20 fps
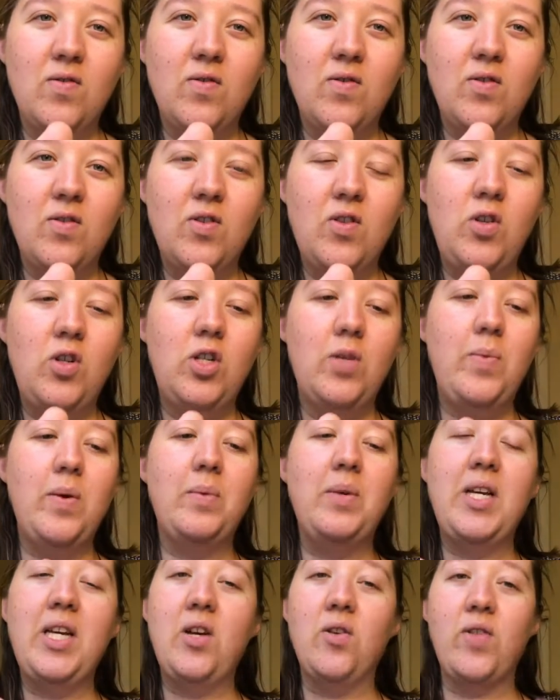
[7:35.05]
So you should be able
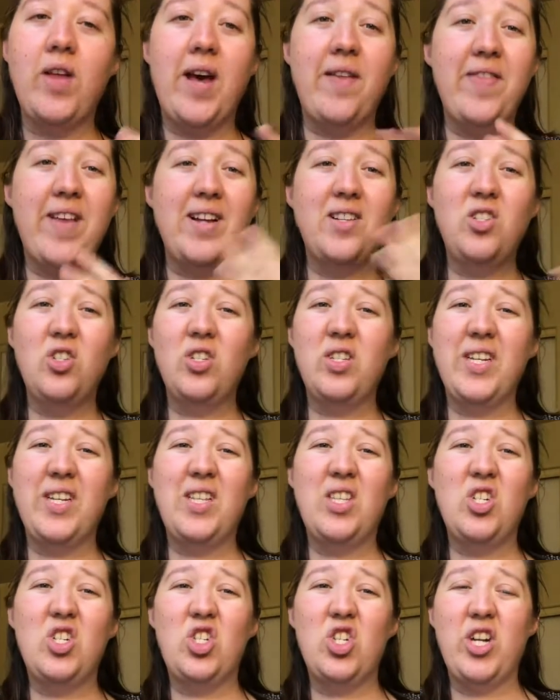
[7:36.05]
to hear that. That's just like
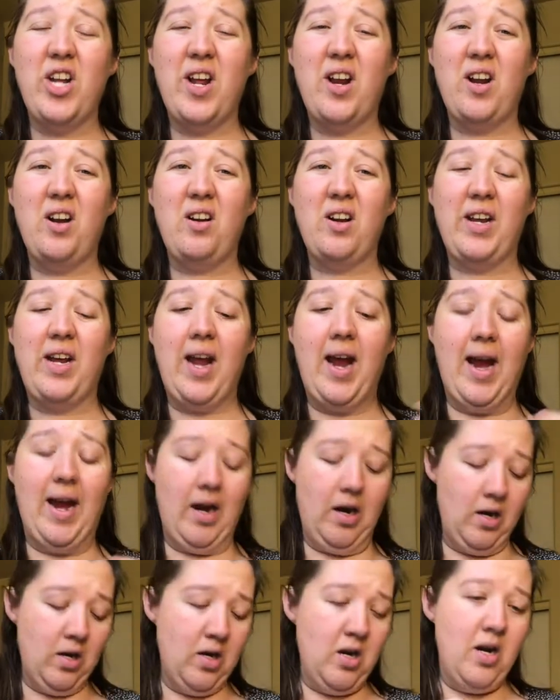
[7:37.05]
the generic
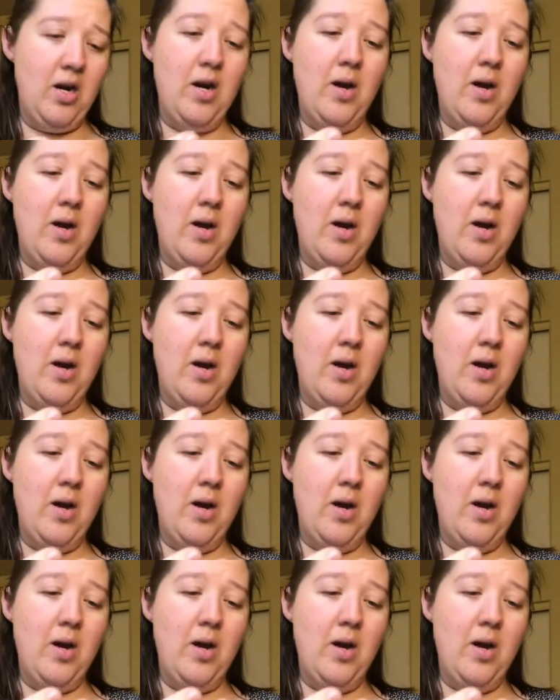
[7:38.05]
air.